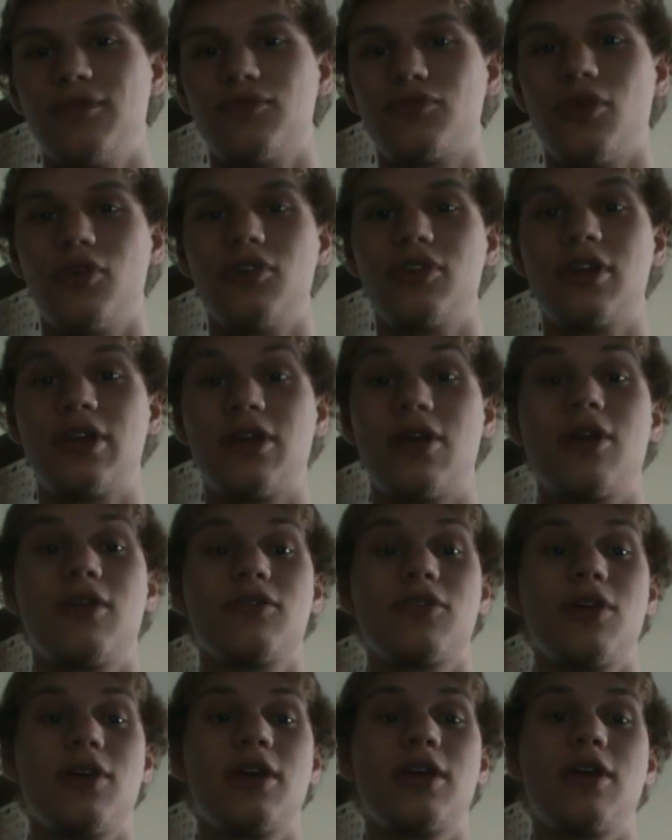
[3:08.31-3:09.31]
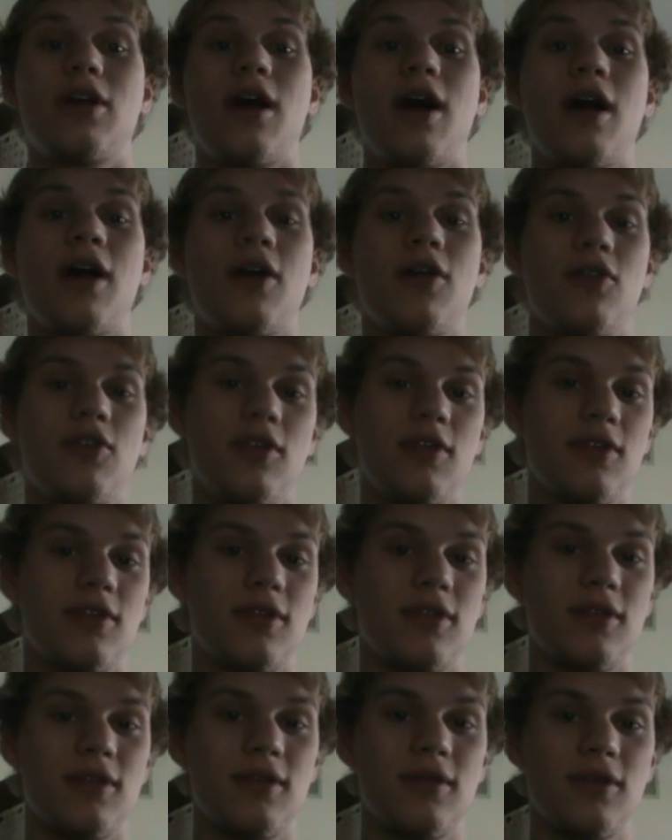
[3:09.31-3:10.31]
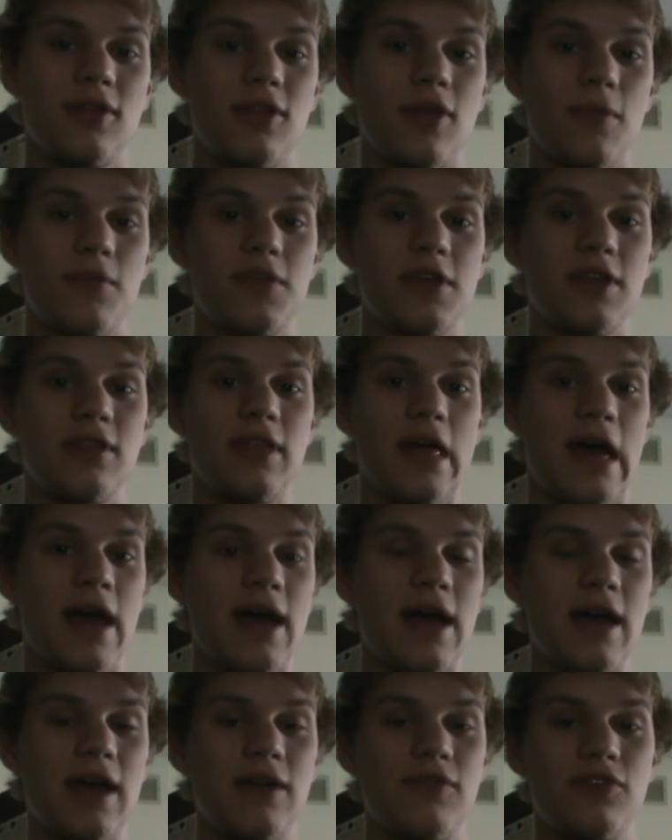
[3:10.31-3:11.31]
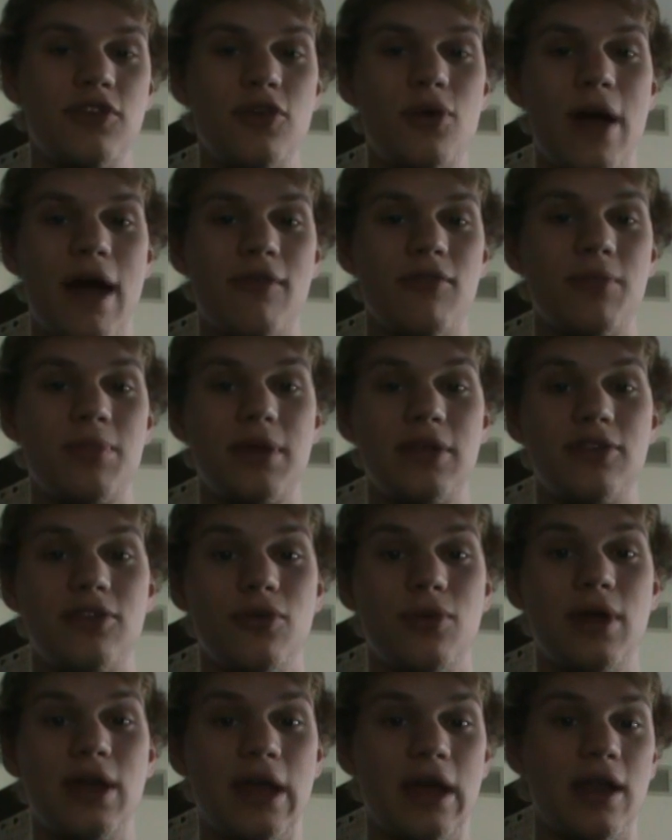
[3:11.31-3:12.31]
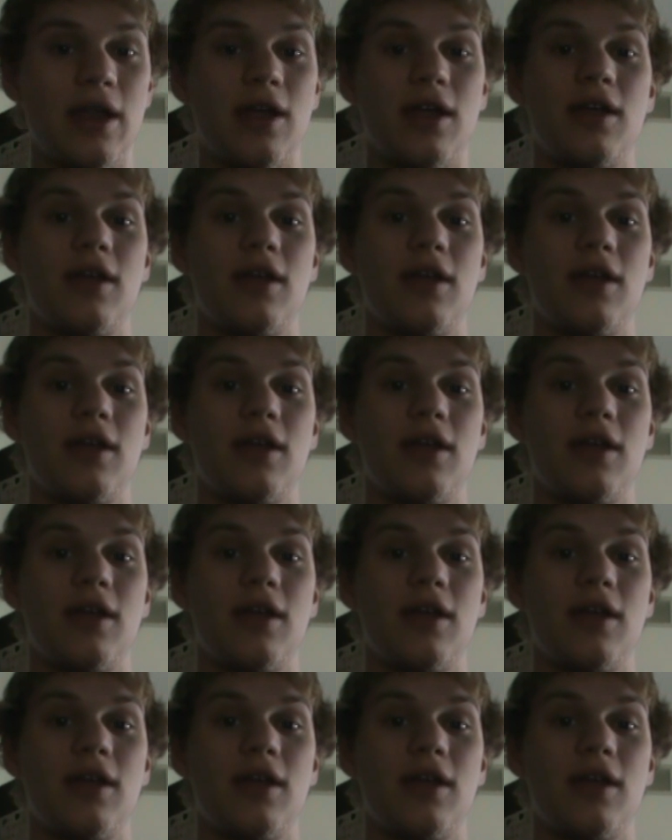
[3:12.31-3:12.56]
rolling your R's is something that if you haven't been doing it